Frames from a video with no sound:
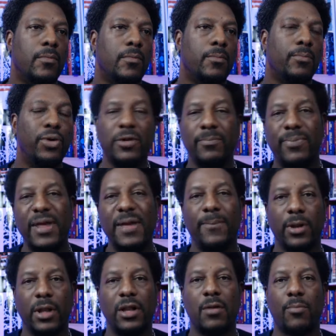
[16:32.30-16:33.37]
putting
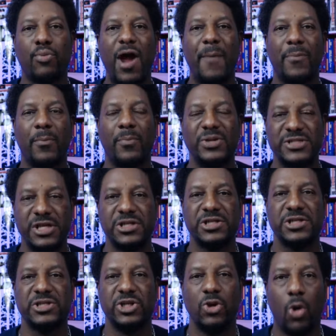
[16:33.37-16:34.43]
people in the proper
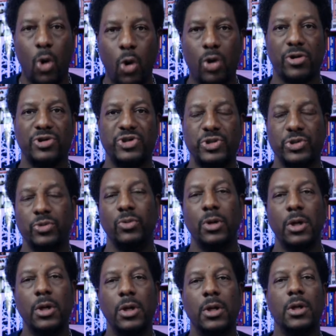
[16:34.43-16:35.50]
positions in order to
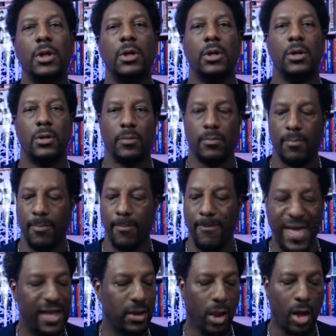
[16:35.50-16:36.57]

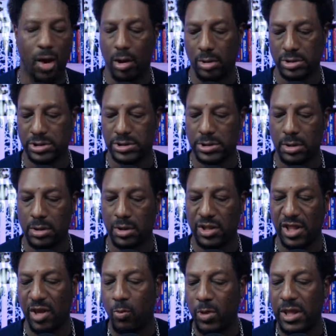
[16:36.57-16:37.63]
make laws,
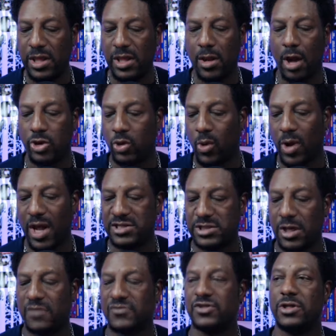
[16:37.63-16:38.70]
then we are doing
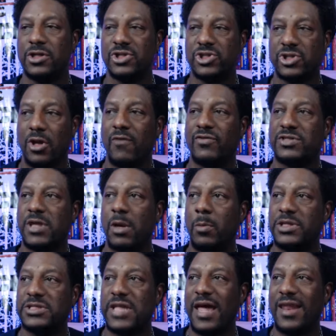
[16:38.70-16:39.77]
ourselves a disservice, and we
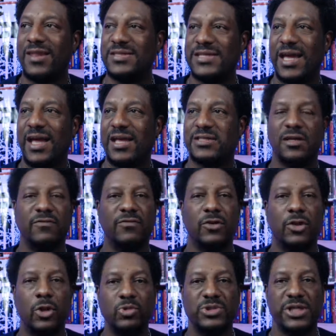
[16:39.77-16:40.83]
stand a chance of
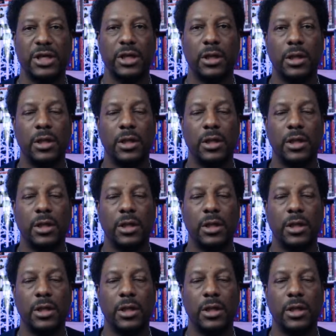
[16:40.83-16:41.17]
losing